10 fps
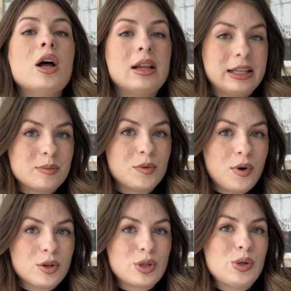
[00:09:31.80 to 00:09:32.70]
let's move
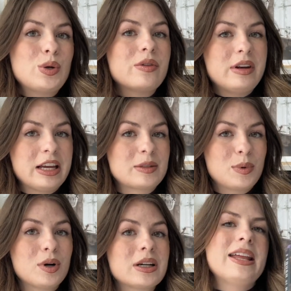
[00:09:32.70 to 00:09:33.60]
on to the next
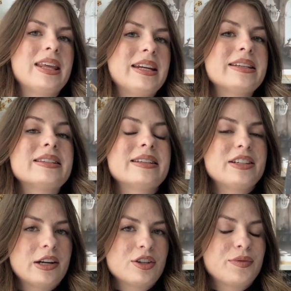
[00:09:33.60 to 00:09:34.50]
book, and that is A
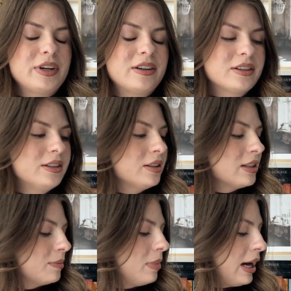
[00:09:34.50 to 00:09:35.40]
Touch of
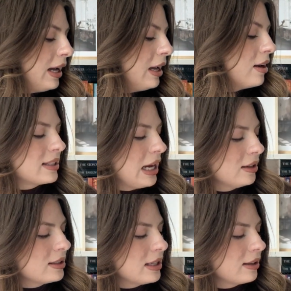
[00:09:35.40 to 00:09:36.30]
Darkness by
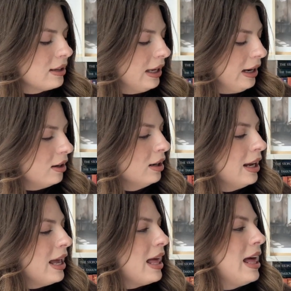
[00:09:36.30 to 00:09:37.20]
Scarlett St. Clair.
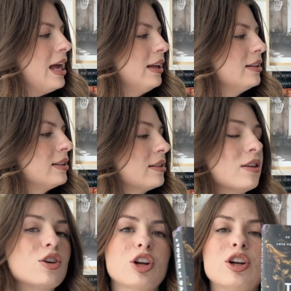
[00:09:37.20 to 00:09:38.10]
And
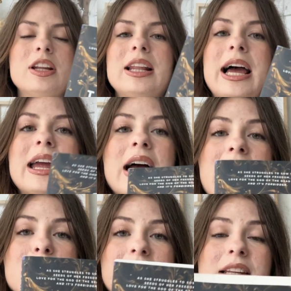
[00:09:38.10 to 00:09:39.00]
I'm not gonna lie,
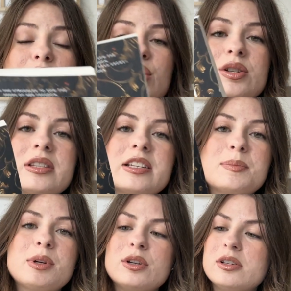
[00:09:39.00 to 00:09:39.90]
I mainly chose this
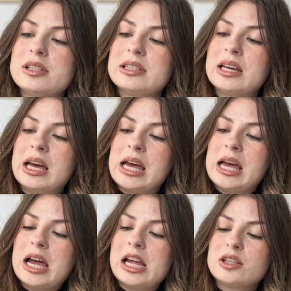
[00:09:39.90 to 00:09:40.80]
because
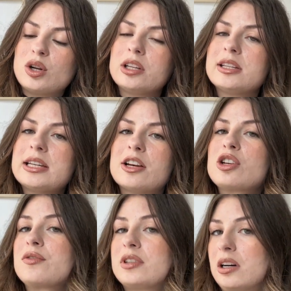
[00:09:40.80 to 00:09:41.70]
it's called A Touch
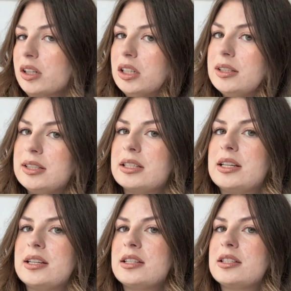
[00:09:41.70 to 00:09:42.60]
of Darkness,
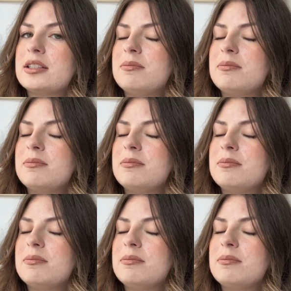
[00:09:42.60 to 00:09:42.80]
and